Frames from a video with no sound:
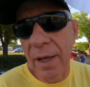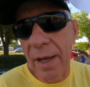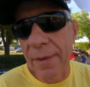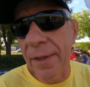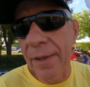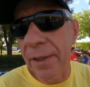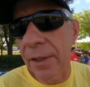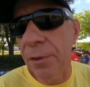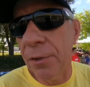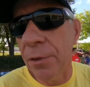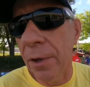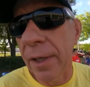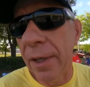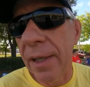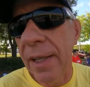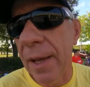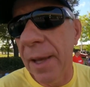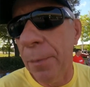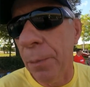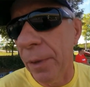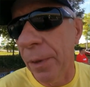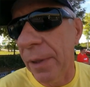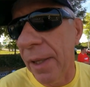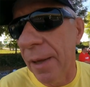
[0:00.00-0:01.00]
I think they're trying to
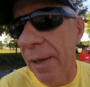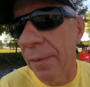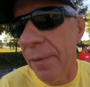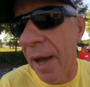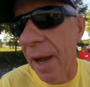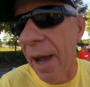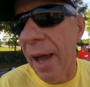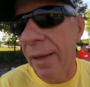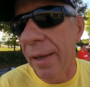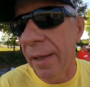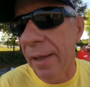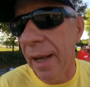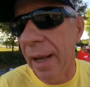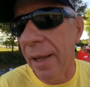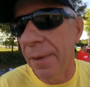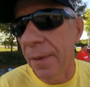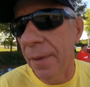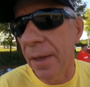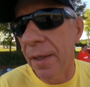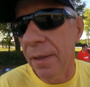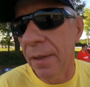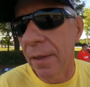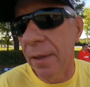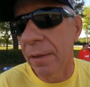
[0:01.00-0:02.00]
keep what they've got, and I
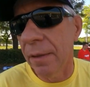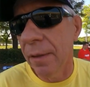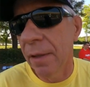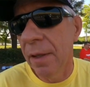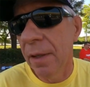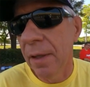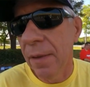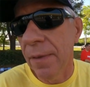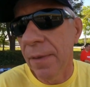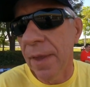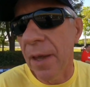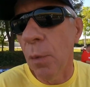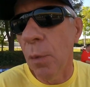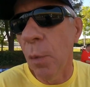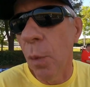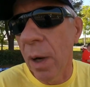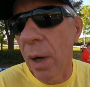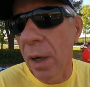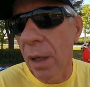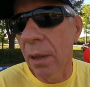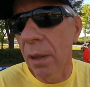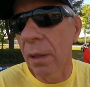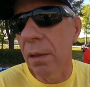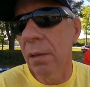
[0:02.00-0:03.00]
think that they
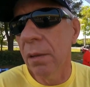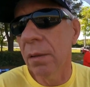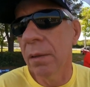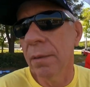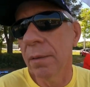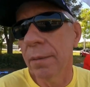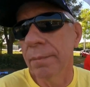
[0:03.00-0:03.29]
will.